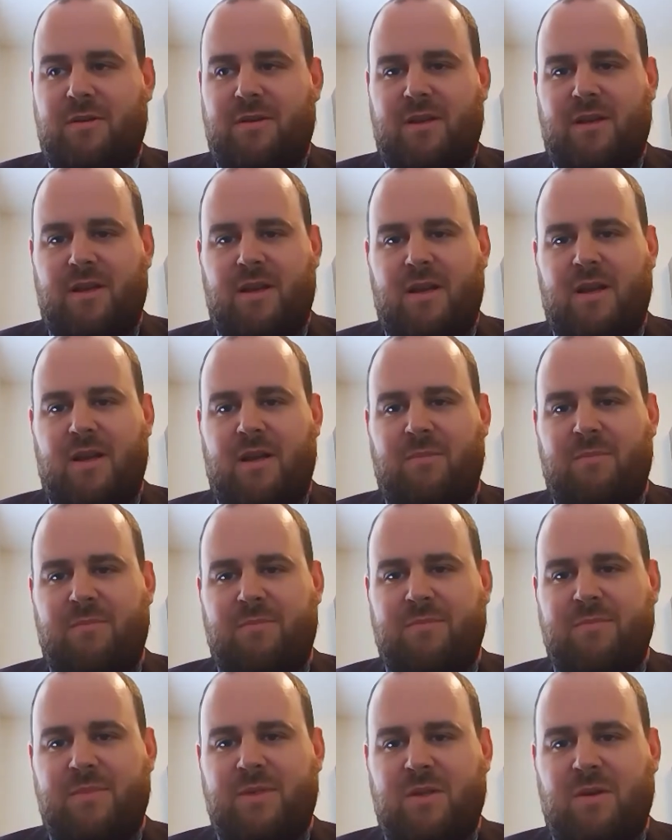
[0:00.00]
Um,
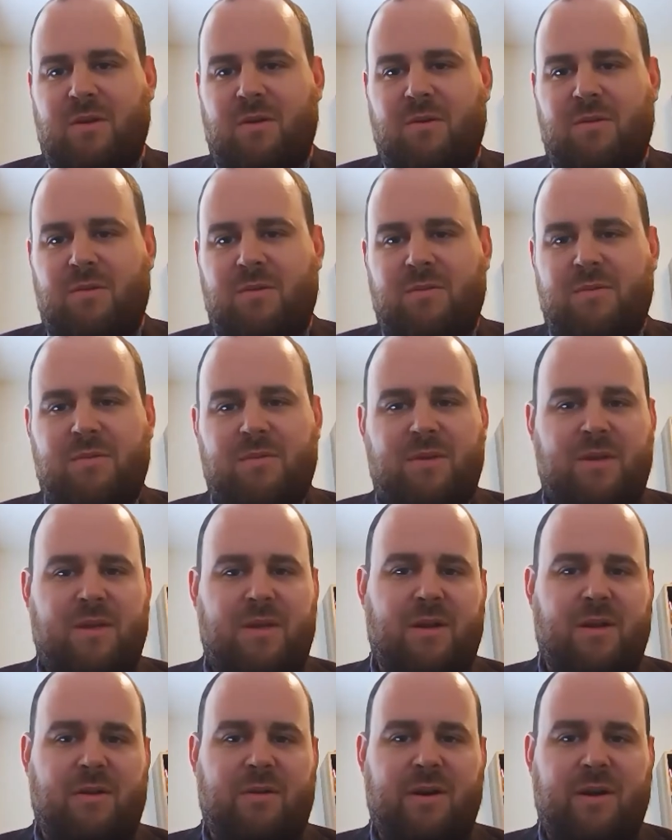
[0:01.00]
so,
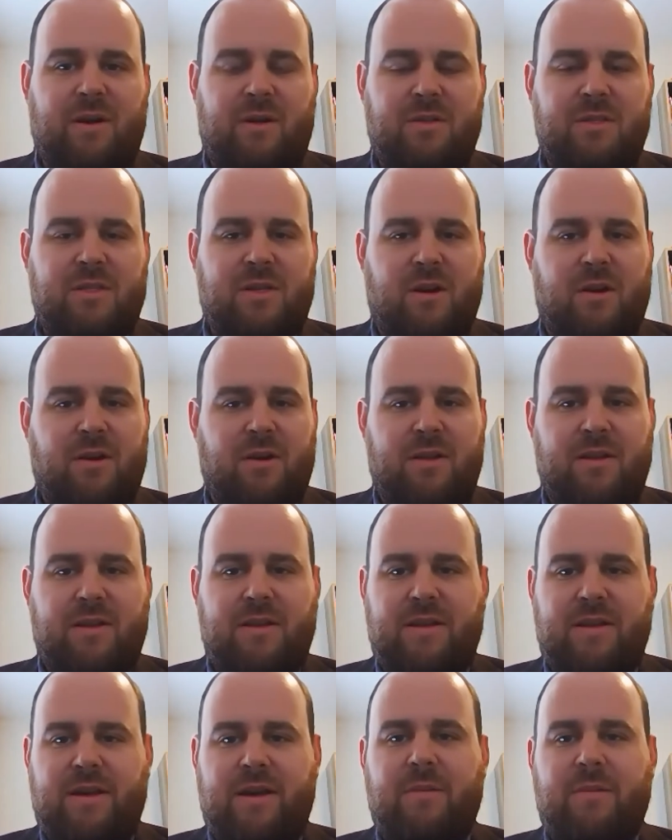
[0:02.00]
you know, it all
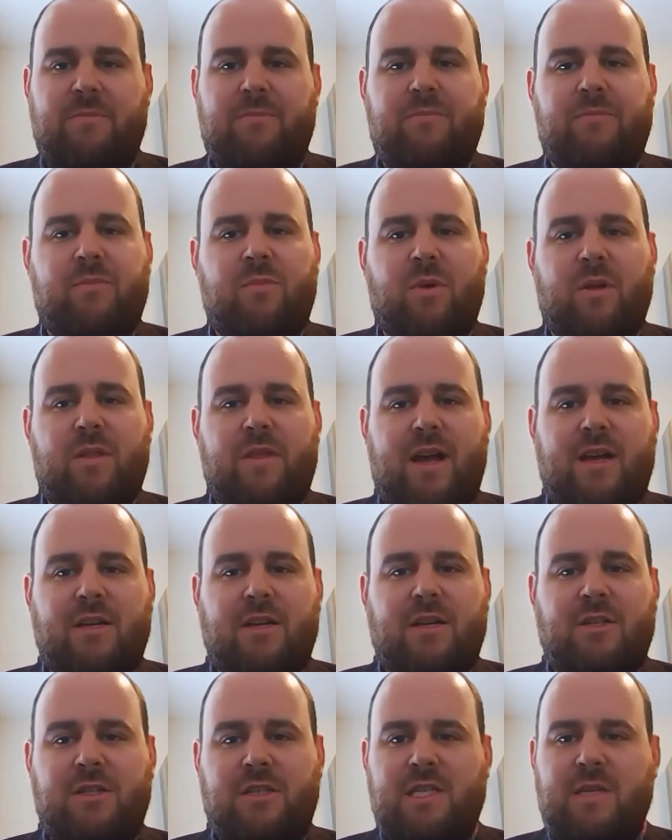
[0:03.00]
started um, with
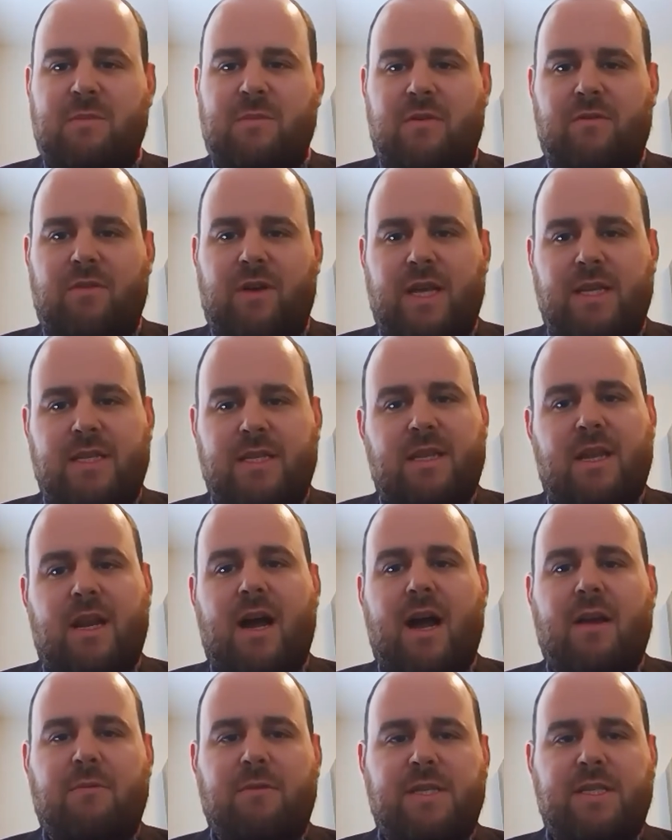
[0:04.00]
actually some advice that
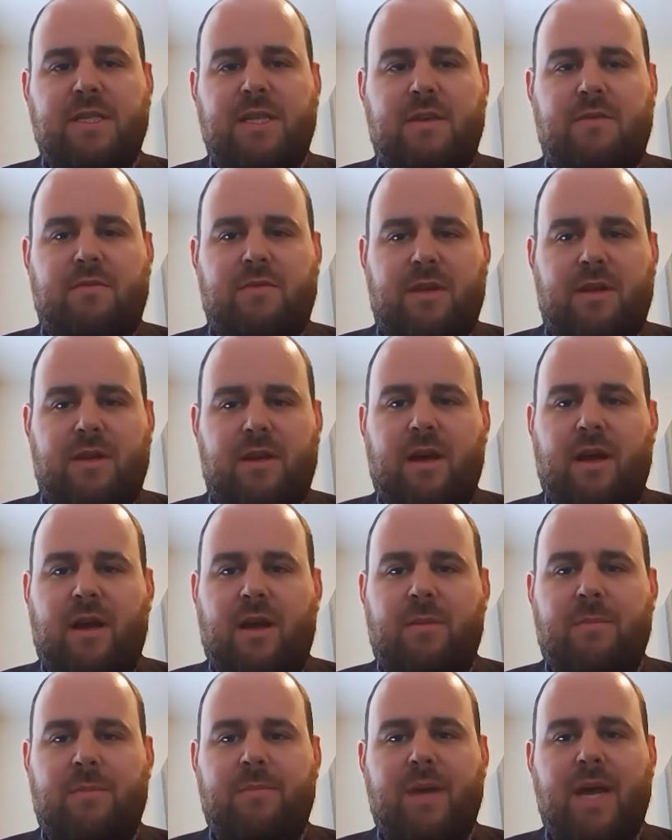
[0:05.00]
I received
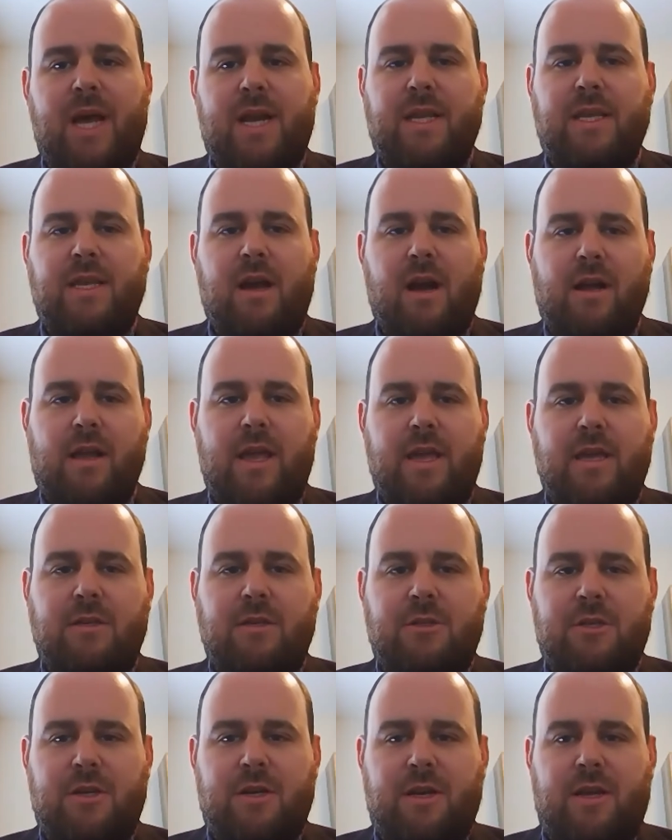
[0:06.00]
um, at a young
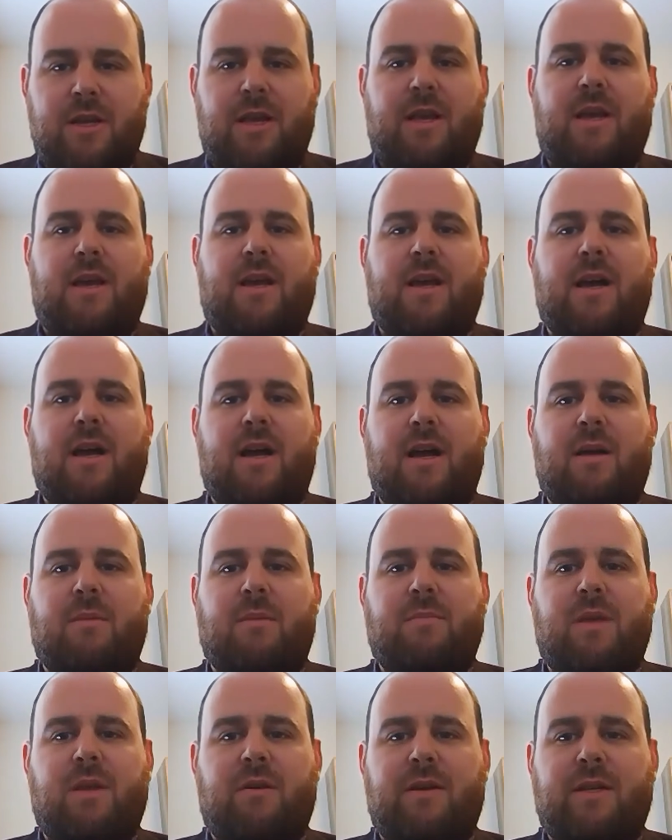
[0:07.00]
age um,
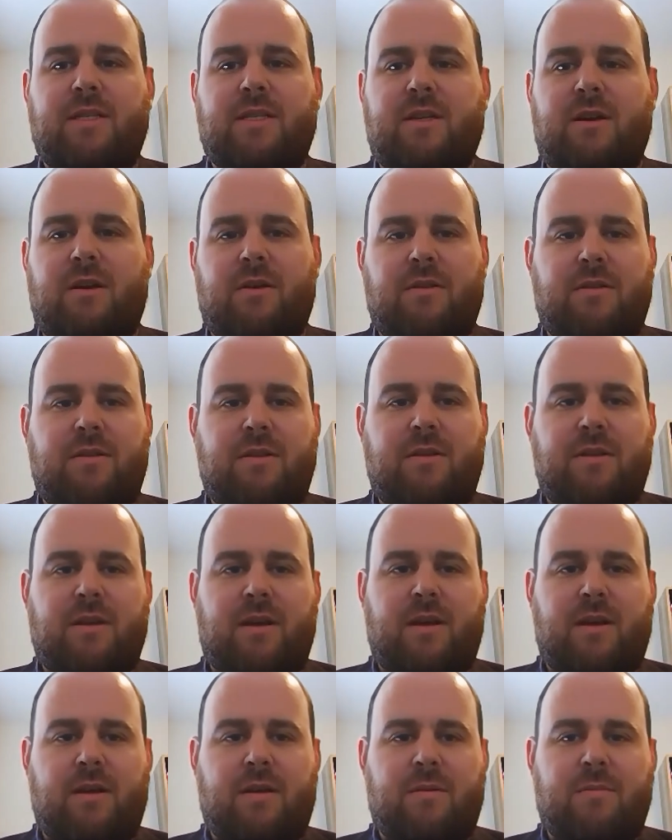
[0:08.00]
you know, it started,
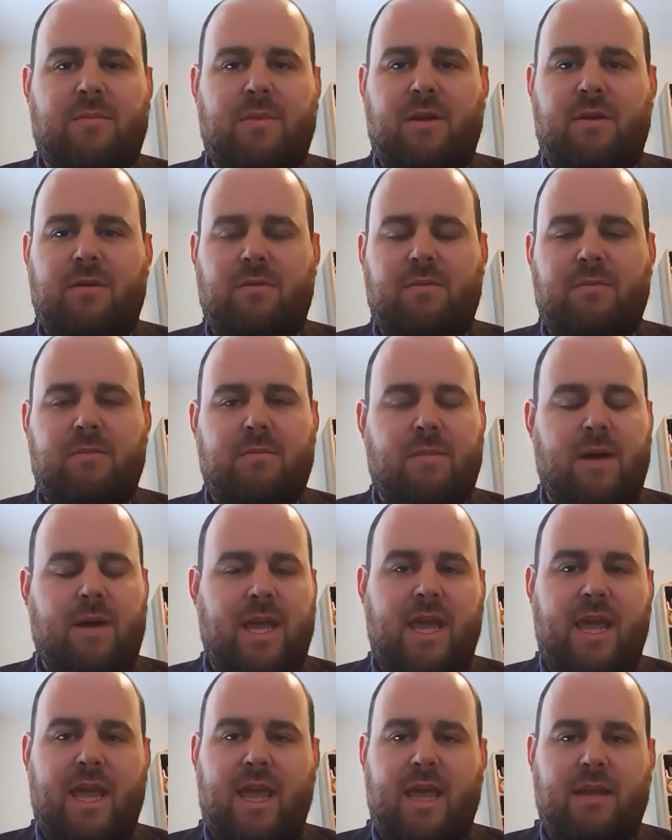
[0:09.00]
uh, you know, my
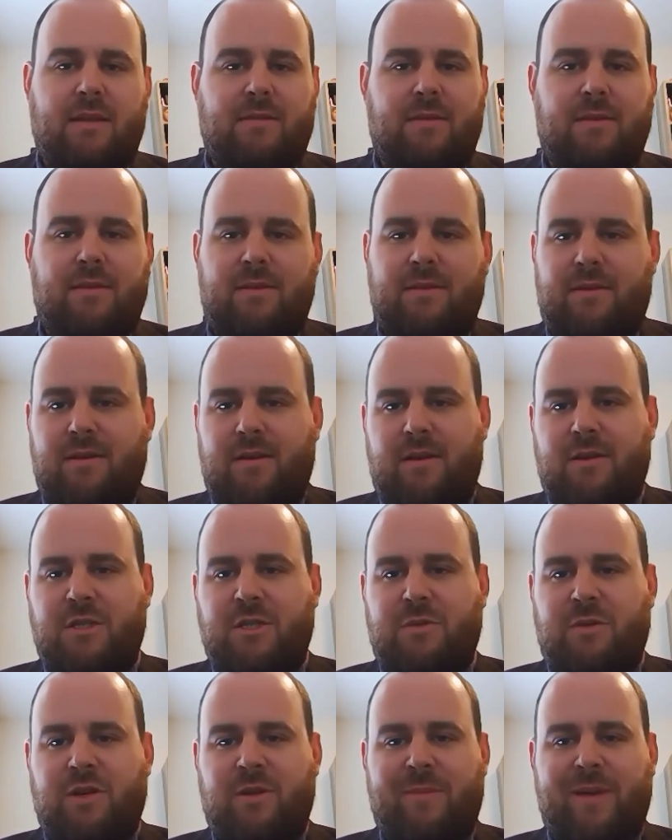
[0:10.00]
aunt, uh,
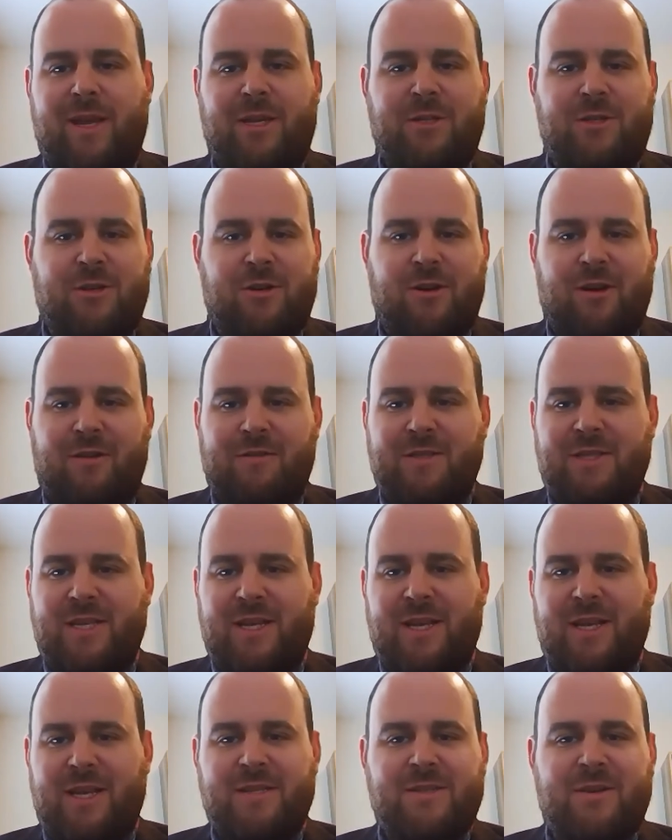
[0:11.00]
she wanted to make sure,
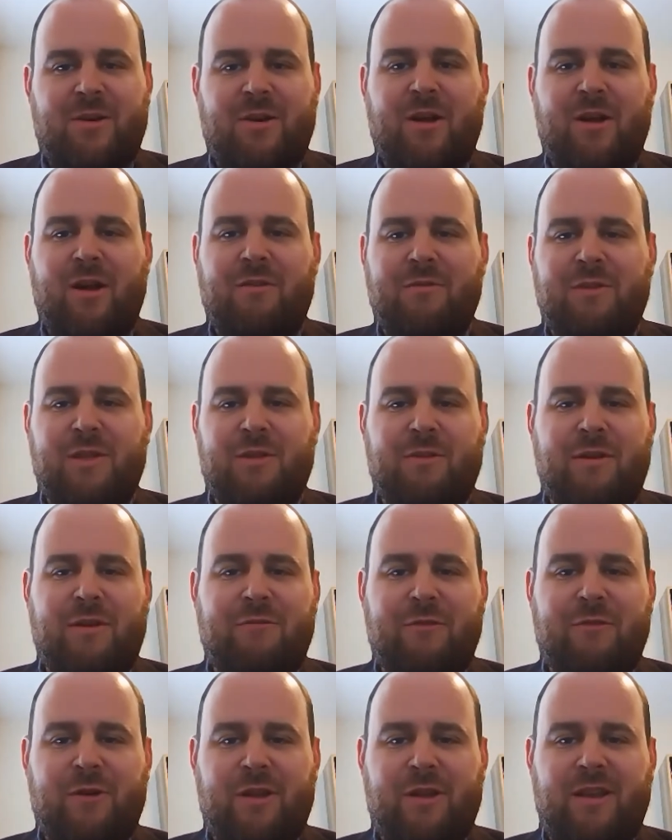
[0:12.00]
obviously, I got started off on the right
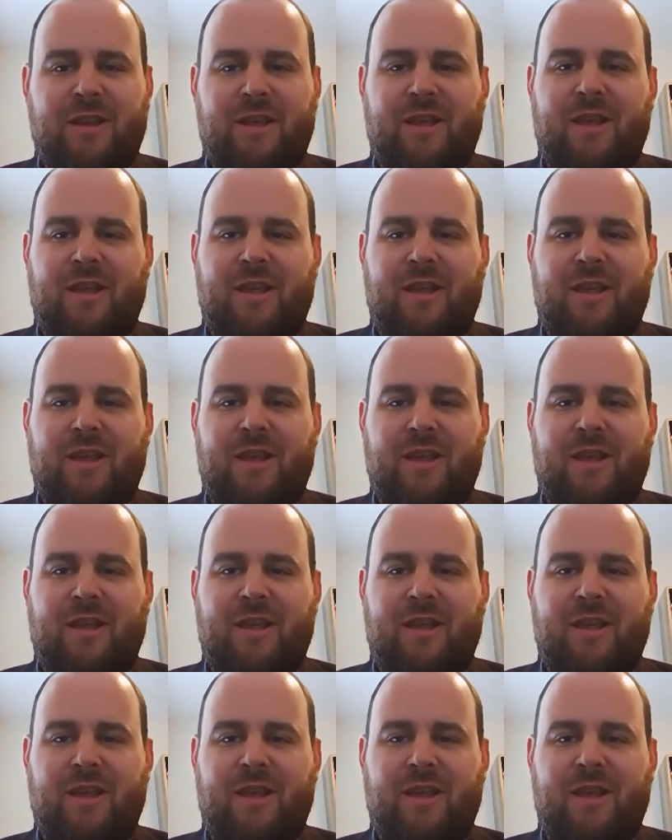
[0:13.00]
foot.